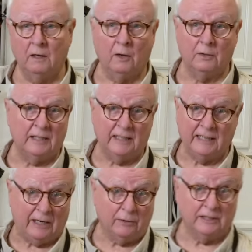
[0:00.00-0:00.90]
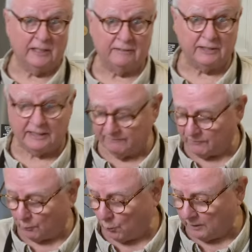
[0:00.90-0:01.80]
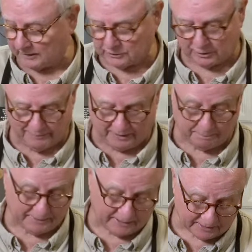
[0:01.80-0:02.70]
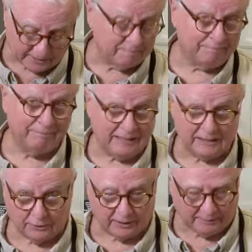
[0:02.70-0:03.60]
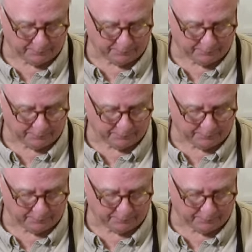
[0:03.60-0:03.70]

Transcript: Okay, I only left it in for 1 extra minute because it's looking